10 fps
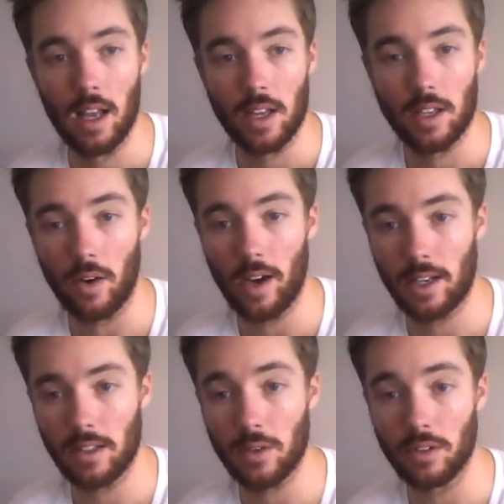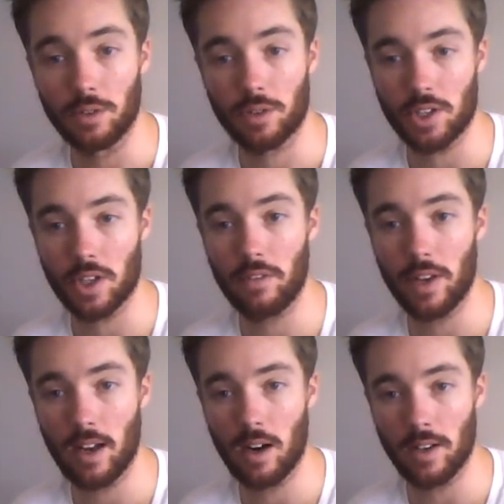go ahead and do a nutrition
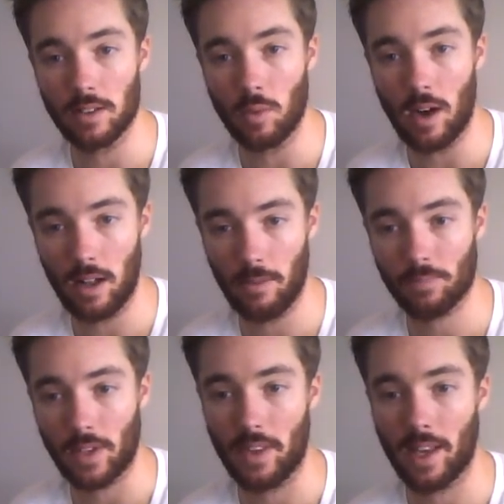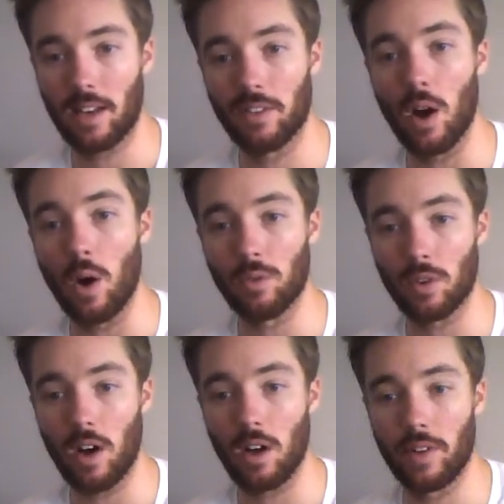video as well, and then kind of an
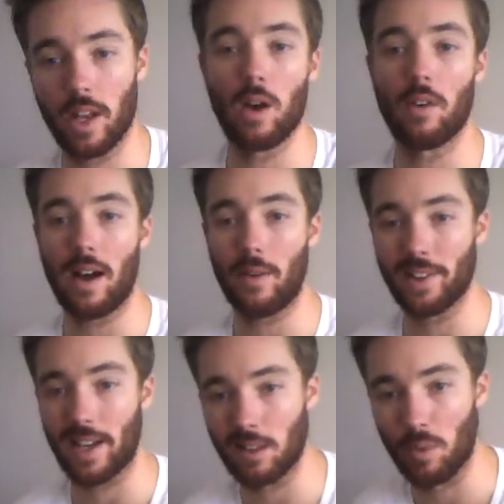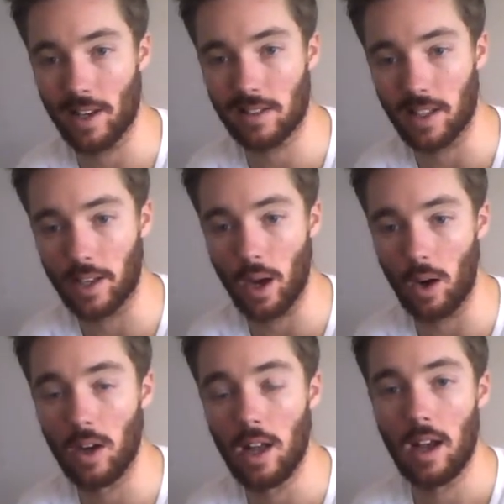overall video of how I'd like the weeks to
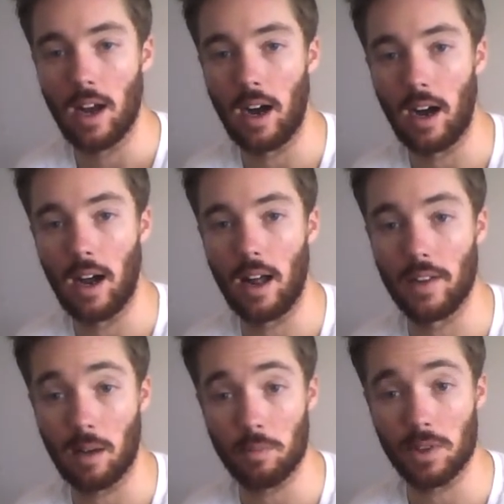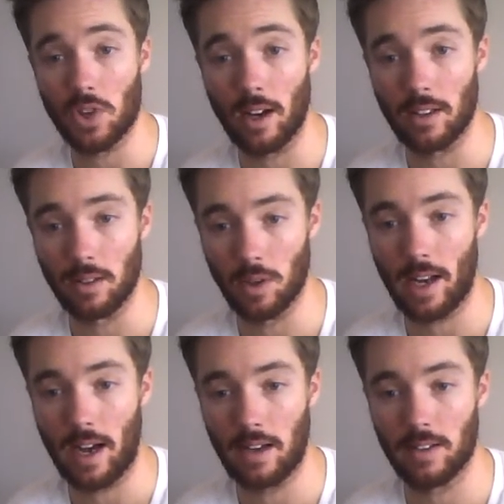go, and then I'll be sharing the
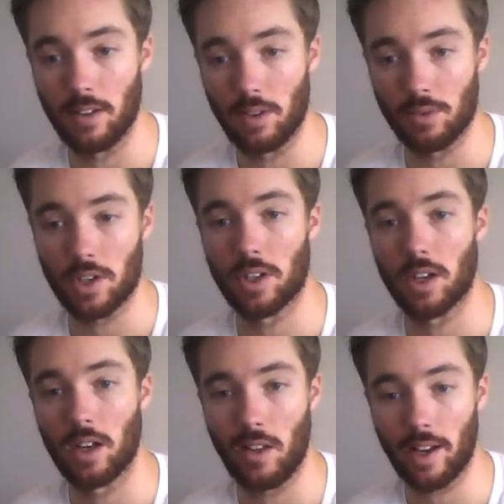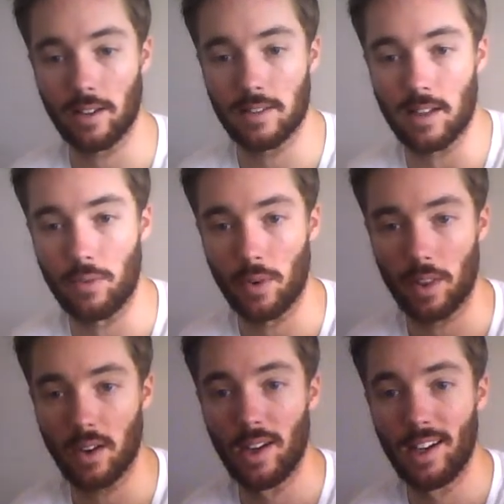workouts and the nutrition and all that good stuff
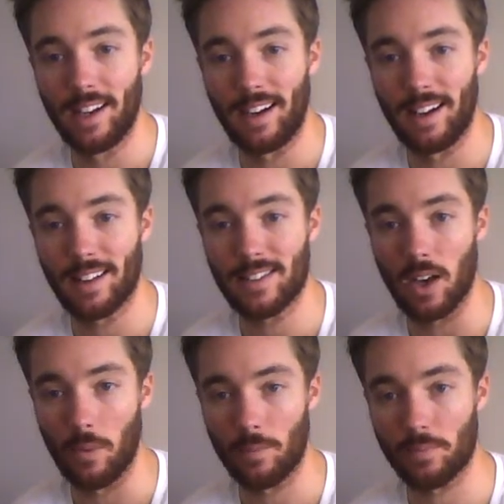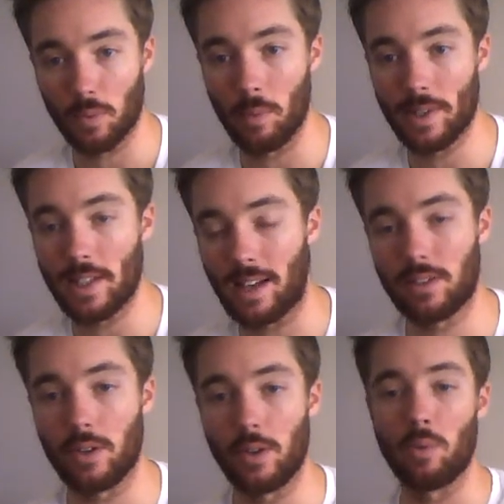with you. So we'll be talking
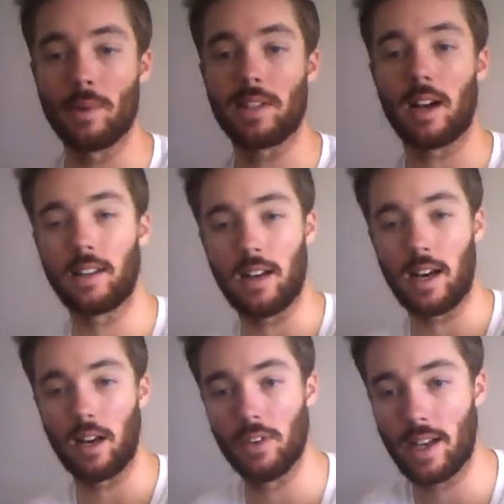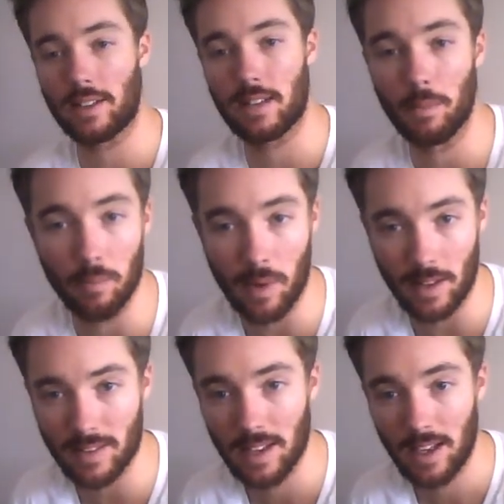soon, and we'll be talking a lot over the next couple of
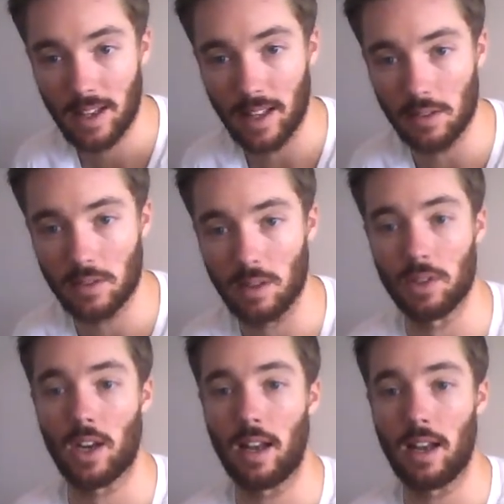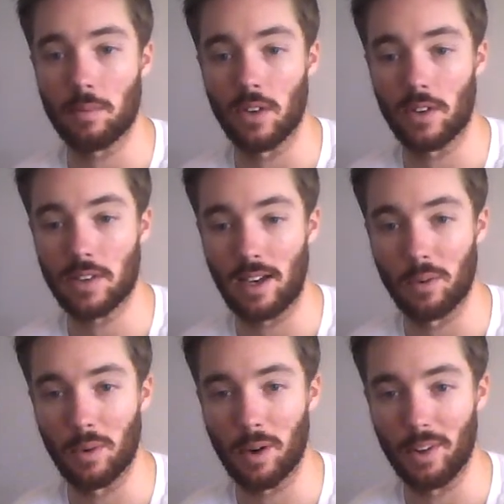months. Thank you so much again. I'm so excited
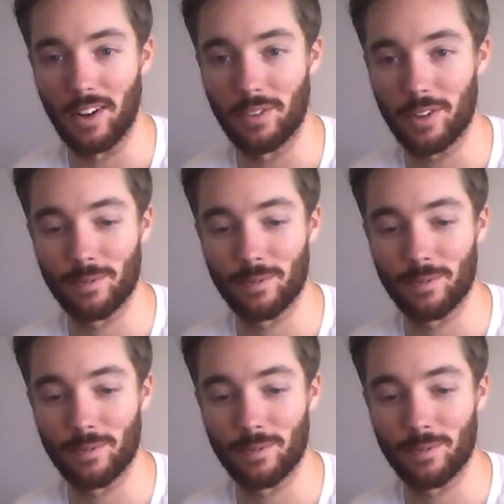to work with all of you.